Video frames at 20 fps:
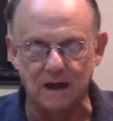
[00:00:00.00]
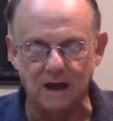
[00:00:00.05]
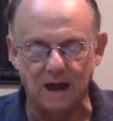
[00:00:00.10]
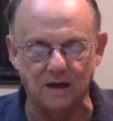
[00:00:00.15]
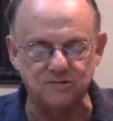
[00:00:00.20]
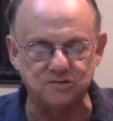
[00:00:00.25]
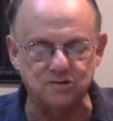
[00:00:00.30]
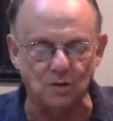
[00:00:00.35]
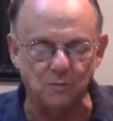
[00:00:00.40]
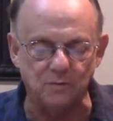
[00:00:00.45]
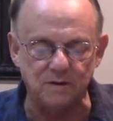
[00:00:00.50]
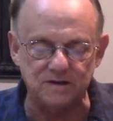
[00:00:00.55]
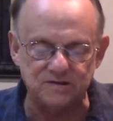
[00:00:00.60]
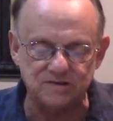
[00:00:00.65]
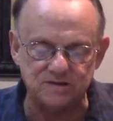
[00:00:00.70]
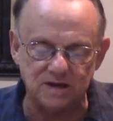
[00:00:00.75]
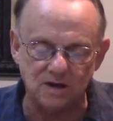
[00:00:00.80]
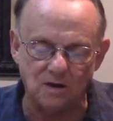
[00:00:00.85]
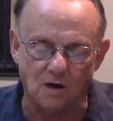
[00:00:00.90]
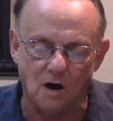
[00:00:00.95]
And so we
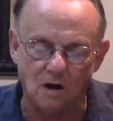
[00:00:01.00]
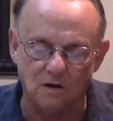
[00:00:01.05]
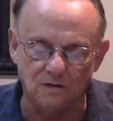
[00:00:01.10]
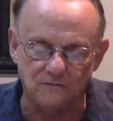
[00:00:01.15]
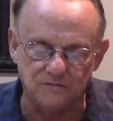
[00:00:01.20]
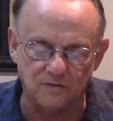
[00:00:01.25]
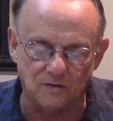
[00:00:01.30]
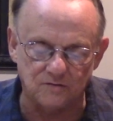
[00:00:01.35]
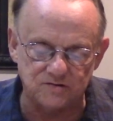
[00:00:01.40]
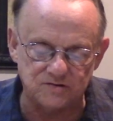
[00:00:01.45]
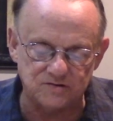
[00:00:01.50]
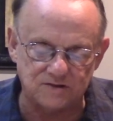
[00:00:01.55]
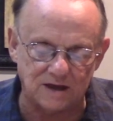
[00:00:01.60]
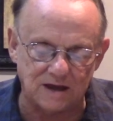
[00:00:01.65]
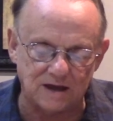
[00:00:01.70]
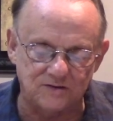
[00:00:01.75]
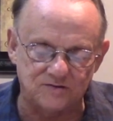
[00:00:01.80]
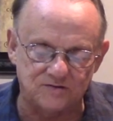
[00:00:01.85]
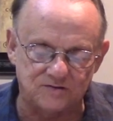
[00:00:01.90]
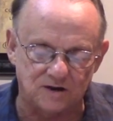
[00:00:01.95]
see all of those
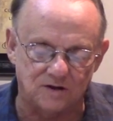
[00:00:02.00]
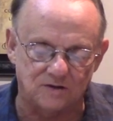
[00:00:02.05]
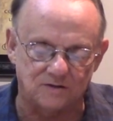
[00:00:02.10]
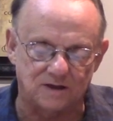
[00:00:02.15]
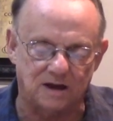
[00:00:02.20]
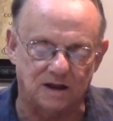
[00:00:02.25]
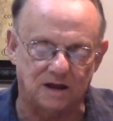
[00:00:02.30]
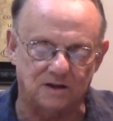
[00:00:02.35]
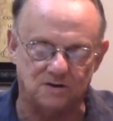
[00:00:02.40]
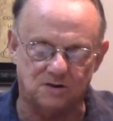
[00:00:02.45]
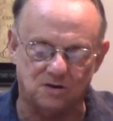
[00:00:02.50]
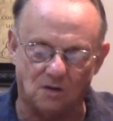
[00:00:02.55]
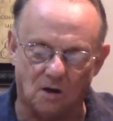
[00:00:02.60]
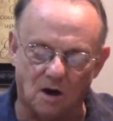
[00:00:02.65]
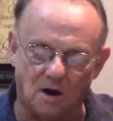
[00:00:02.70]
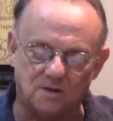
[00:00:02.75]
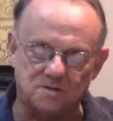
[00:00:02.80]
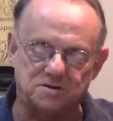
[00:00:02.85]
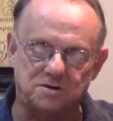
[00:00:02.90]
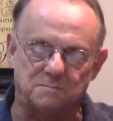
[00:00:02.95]
things there that it
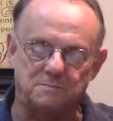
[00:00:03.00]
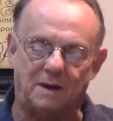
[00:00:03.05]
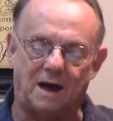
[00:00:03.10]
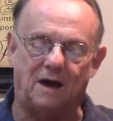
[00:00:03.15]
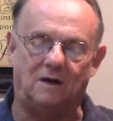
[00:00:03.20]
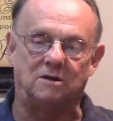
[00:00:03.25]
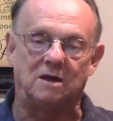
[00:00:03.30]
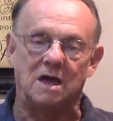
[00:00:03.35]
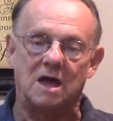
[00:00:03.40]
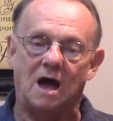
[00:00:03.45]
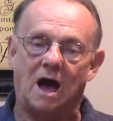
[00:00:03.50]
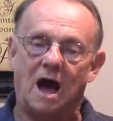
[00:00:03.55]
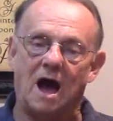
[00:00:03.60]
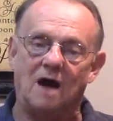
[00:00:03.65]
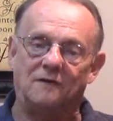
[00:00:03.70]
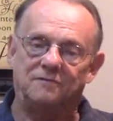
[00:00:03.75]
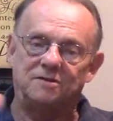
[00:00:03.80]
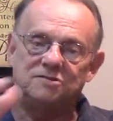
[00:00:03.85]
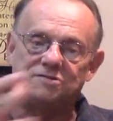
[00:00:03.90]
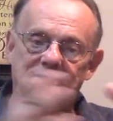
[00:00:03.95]
talks about,
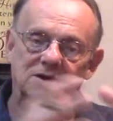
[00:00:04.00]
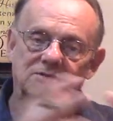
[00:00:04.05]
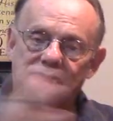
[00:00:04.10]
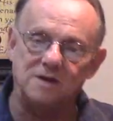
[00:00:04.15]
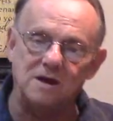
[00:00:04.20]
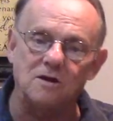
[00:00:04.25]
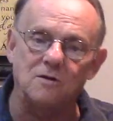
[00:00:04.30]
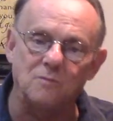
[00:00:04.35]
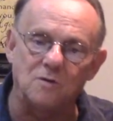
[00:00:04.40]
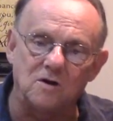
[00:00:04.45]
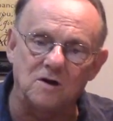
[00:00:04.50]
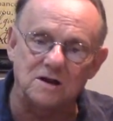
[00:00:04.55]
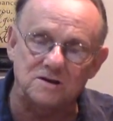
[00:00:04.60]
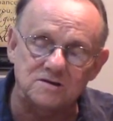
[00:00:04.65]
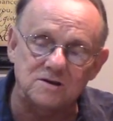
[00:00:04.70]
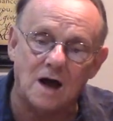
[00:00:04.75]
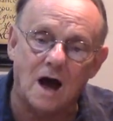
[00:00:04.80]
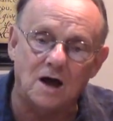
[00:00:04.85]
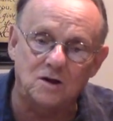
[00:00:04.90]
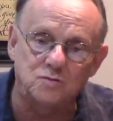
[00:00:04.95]
obviously there where
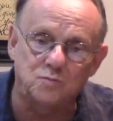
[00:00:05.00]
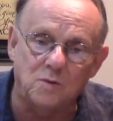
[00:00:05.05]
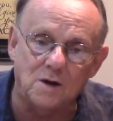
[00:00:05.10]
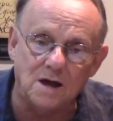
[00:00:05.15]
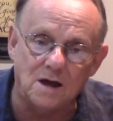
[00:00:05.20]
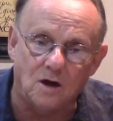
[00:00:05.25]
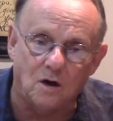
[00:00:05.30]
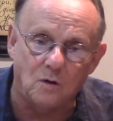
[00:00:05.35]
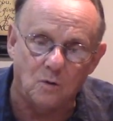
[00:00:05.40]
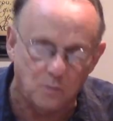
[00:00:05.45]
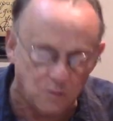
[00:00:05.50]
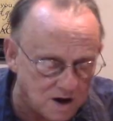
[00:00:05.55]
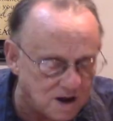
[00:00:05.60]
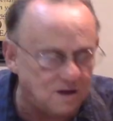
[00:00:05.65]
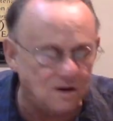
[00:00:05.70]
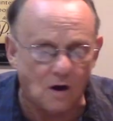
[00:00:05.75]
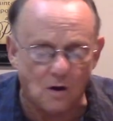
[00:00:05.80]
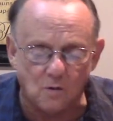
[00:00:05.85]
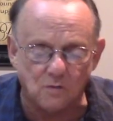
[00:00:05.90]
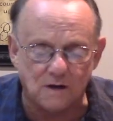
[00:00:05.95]
it's God's will. We
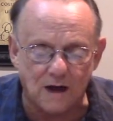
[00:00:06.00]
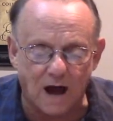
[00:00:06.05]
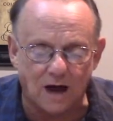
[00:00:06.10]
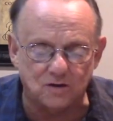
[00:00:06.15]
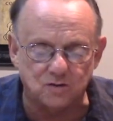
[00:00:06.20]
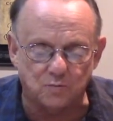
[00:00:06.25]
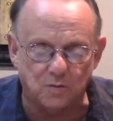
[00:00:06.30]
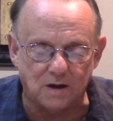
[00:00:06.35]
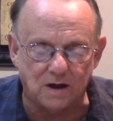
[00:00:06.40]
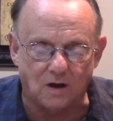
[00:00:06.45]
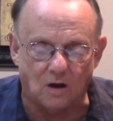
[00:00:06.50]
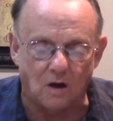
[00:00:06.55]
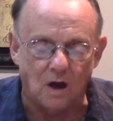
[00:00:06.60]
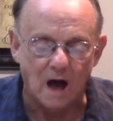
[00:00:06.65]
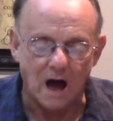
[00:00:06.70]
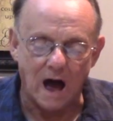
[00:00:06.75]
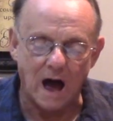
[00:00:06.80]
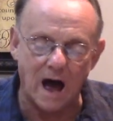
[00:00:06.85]
know God's will.